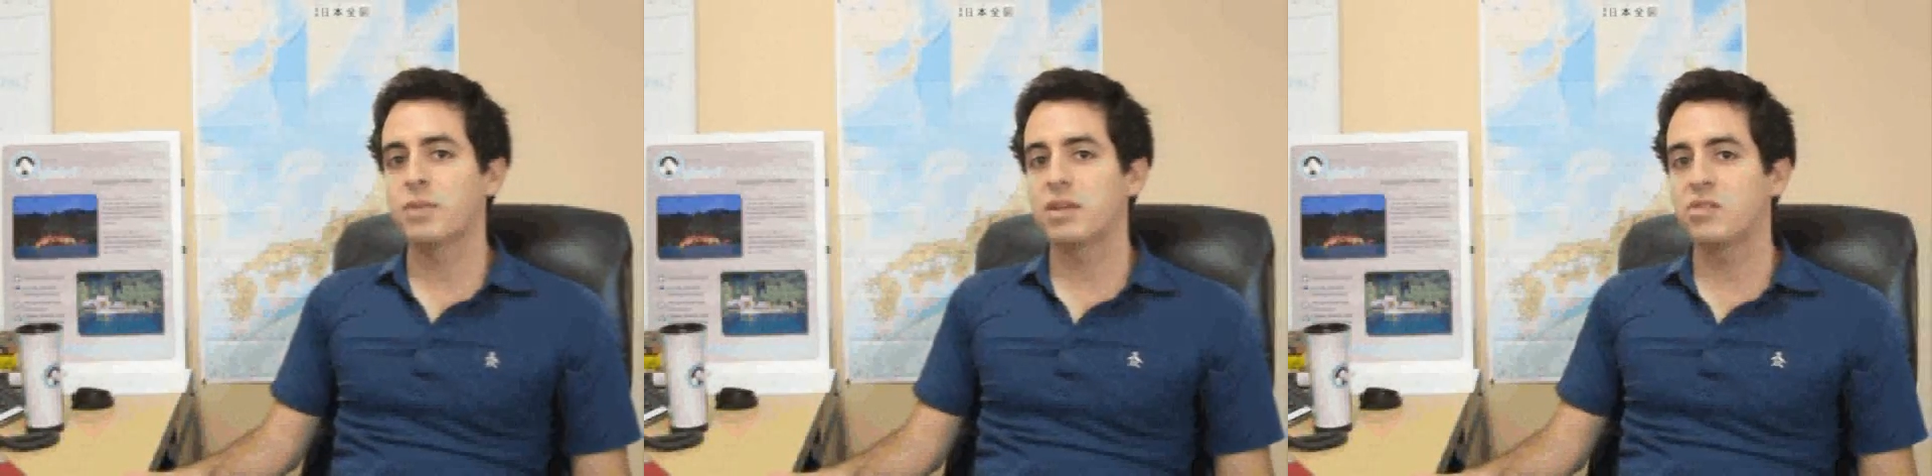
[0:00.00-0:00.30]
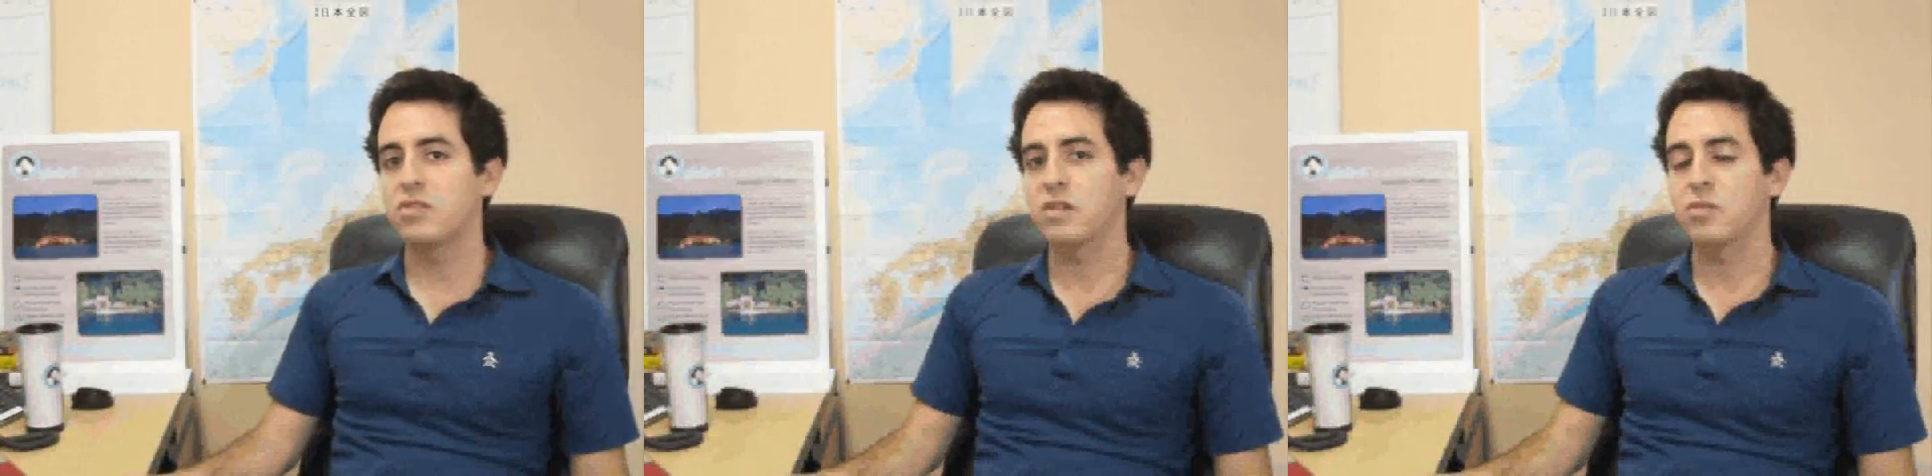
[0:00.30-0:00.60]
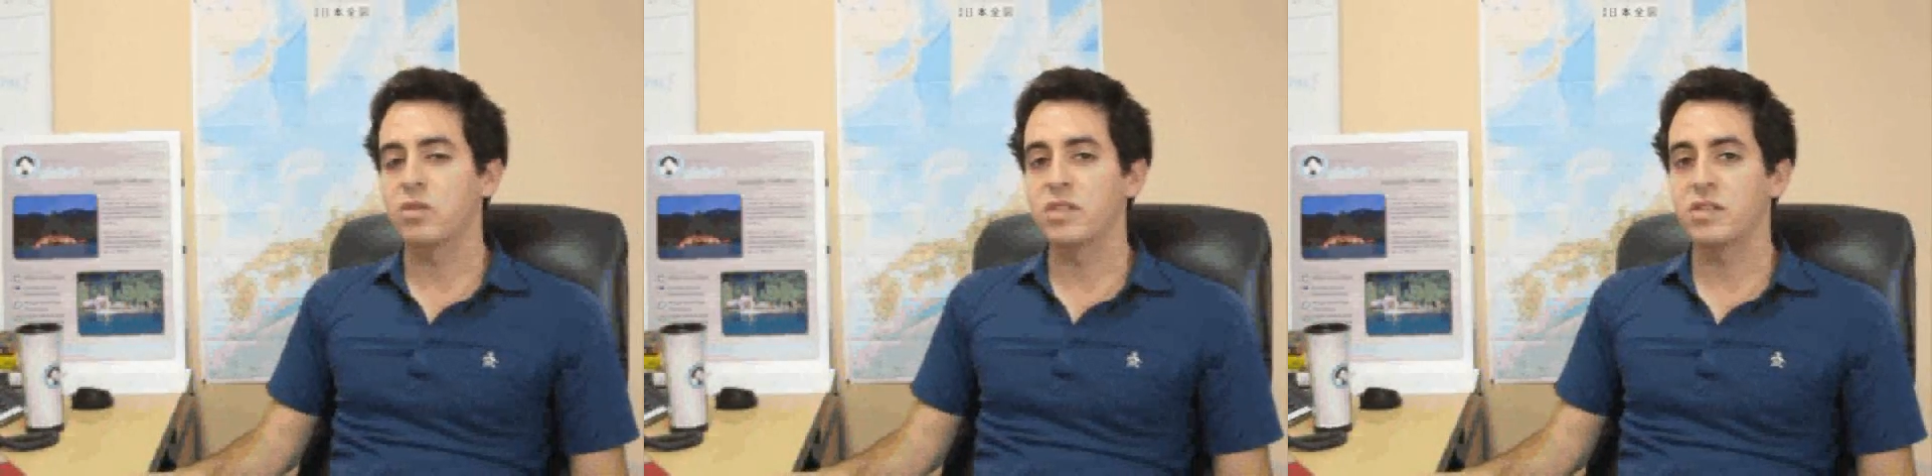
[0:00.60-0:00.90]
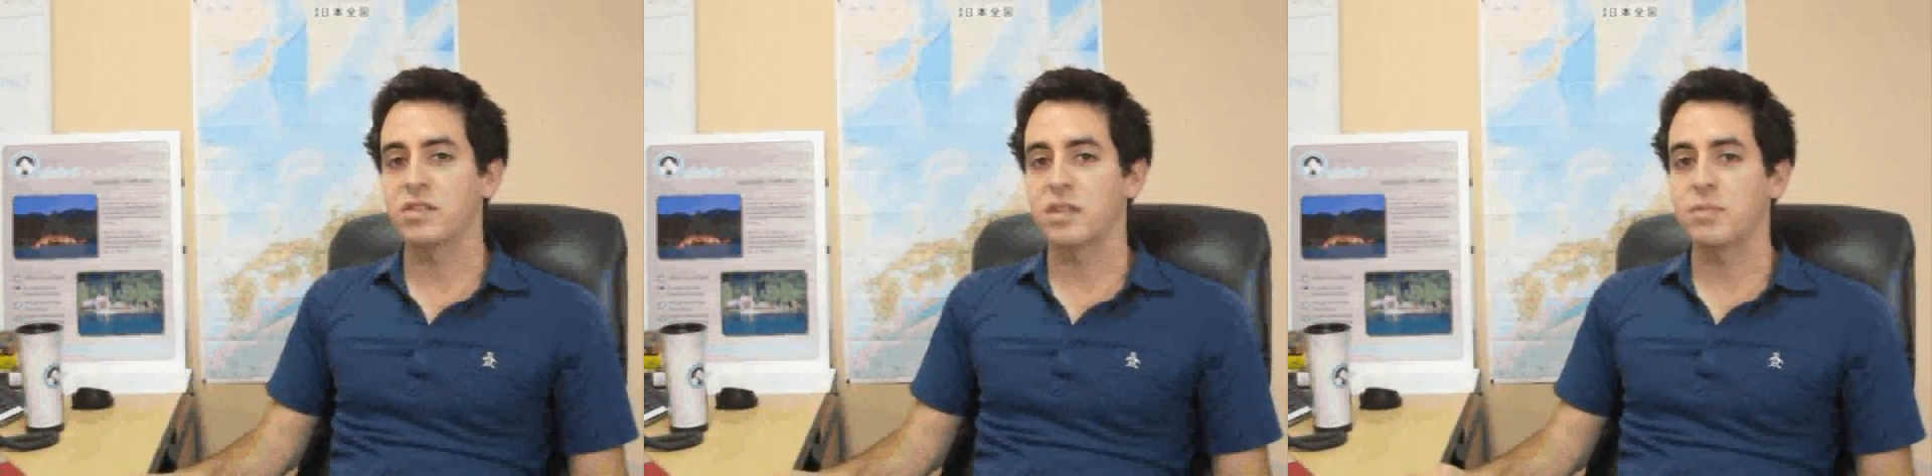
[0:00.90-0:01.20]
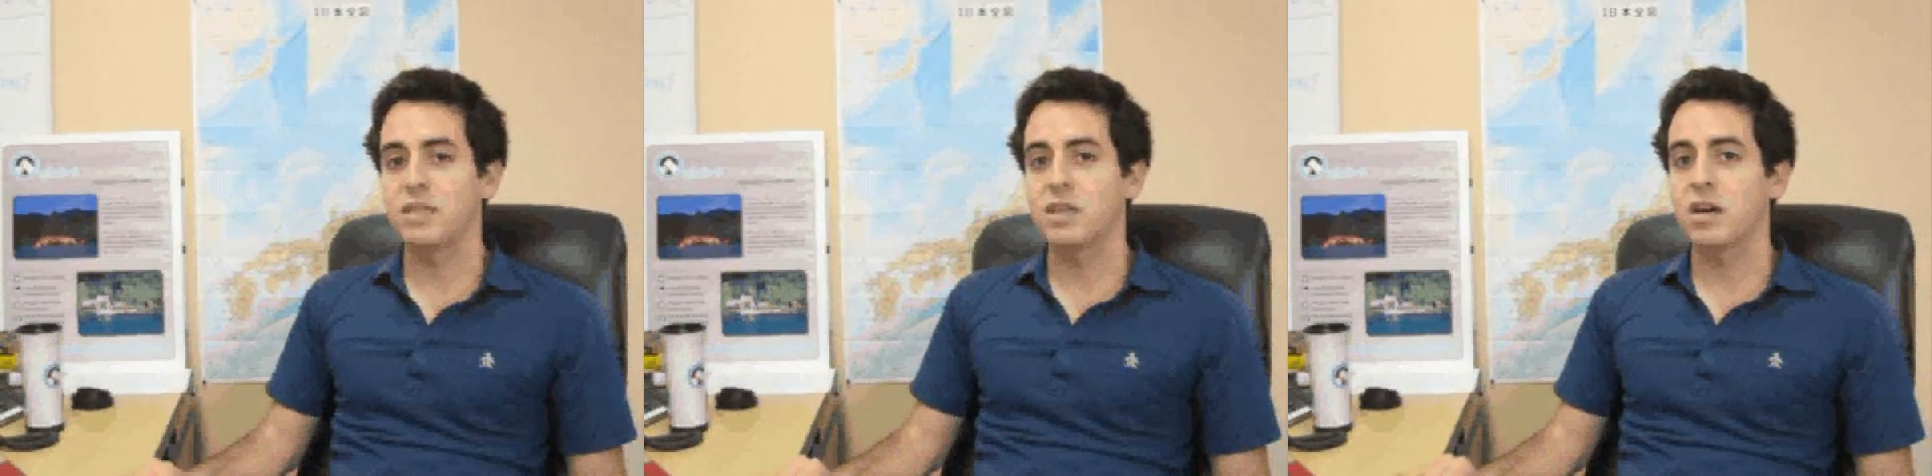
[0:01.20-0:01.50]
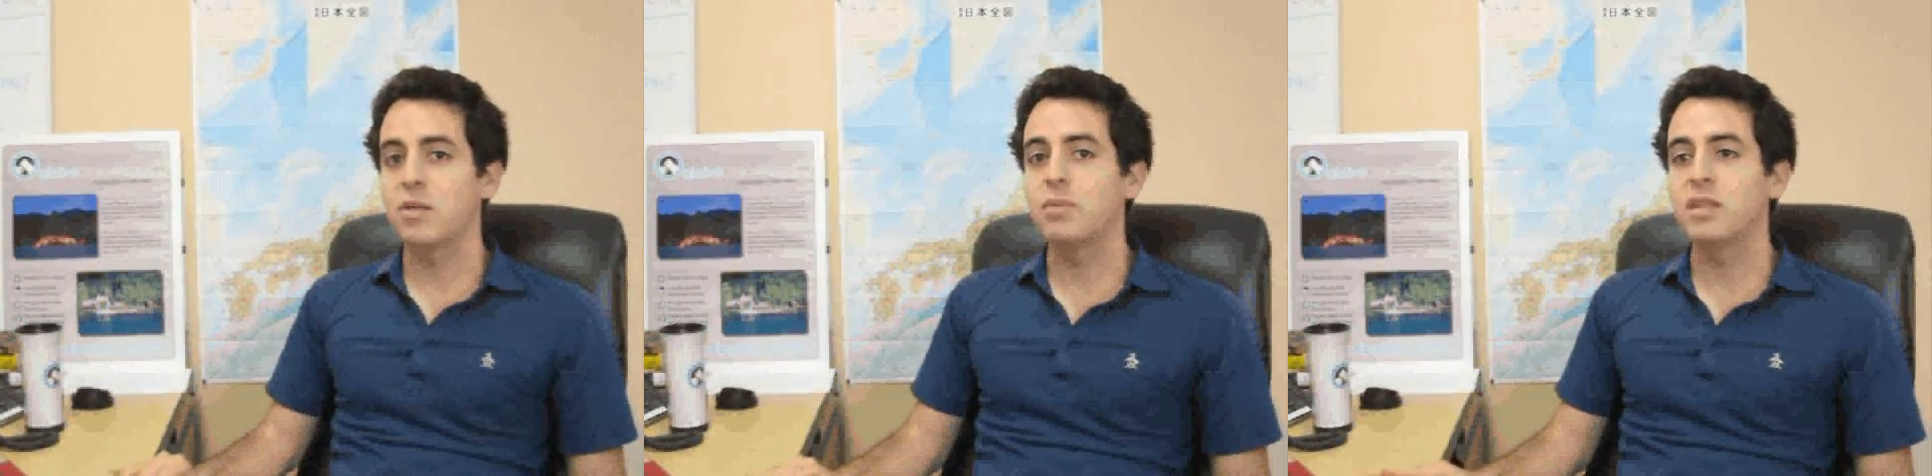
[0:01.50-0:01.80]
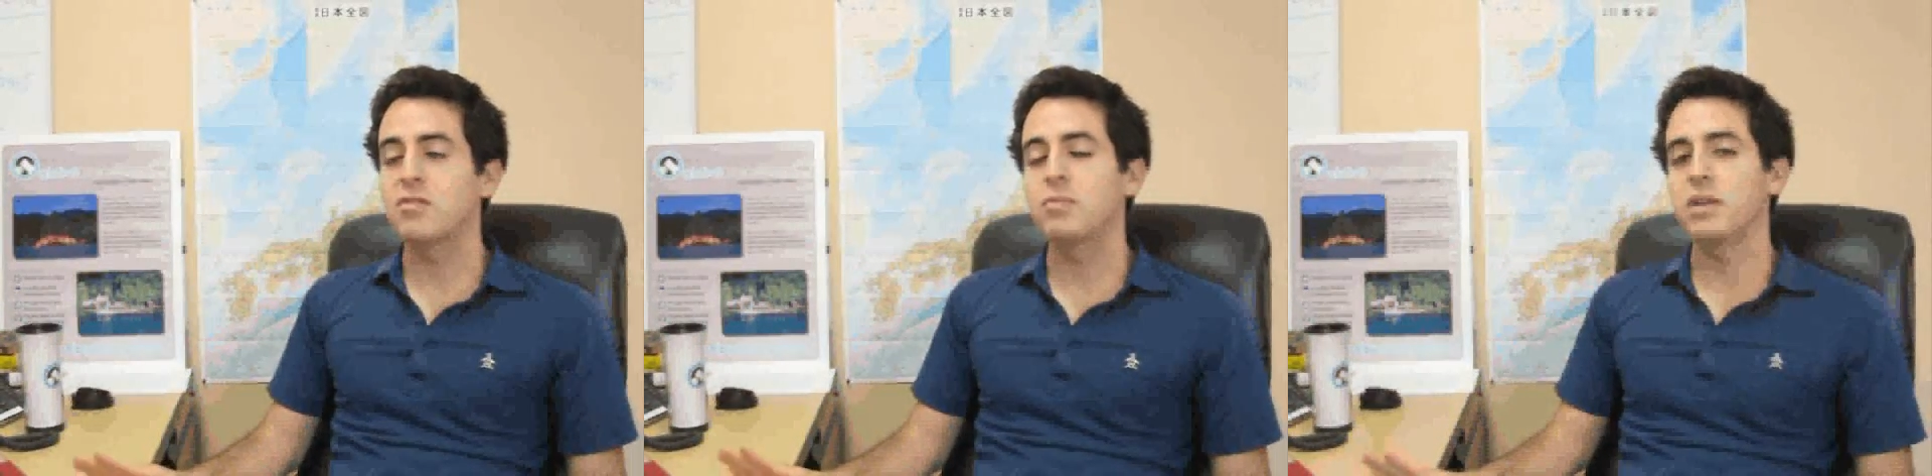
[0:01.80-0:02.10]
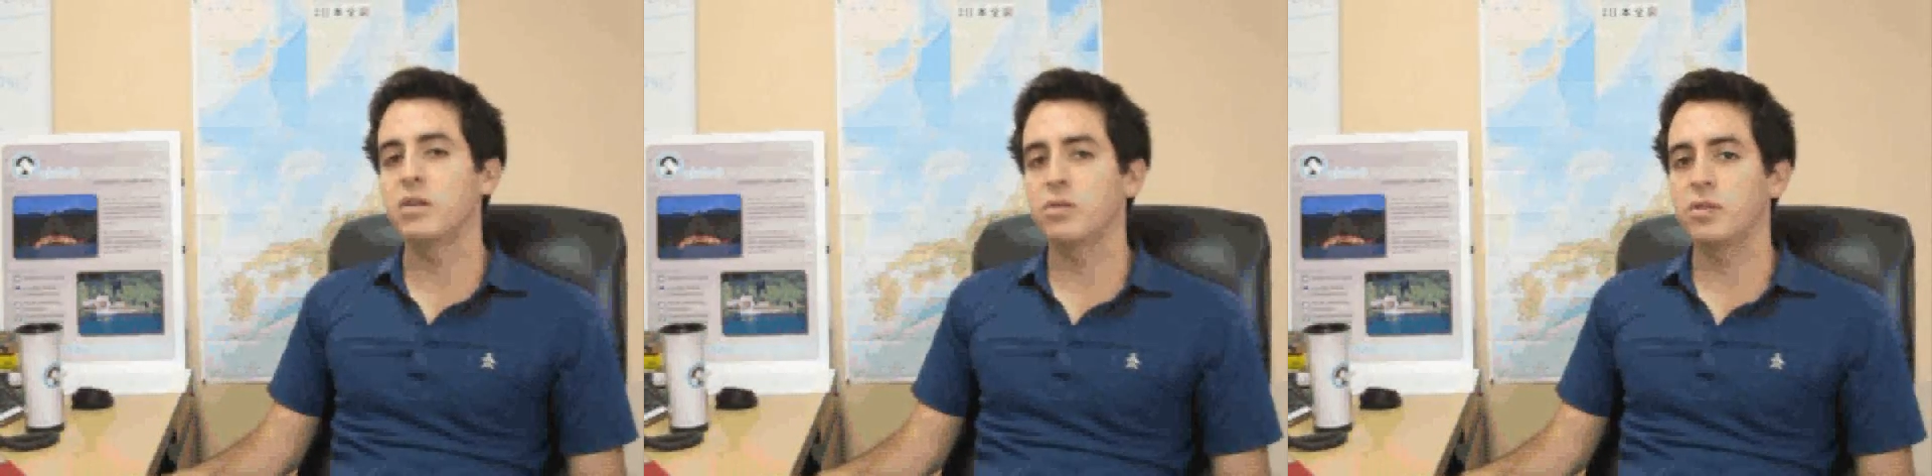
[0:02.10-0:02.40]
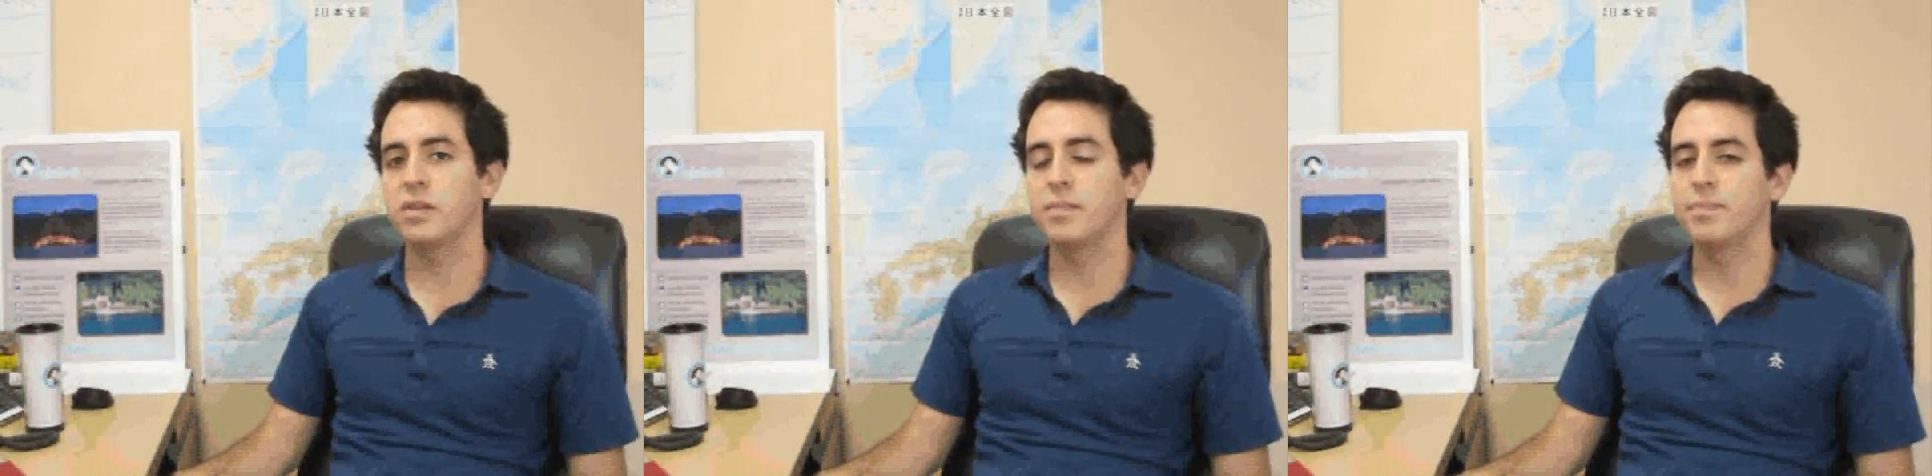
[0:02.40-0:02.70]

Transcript: because during the winter it's going to be unbelievably cold.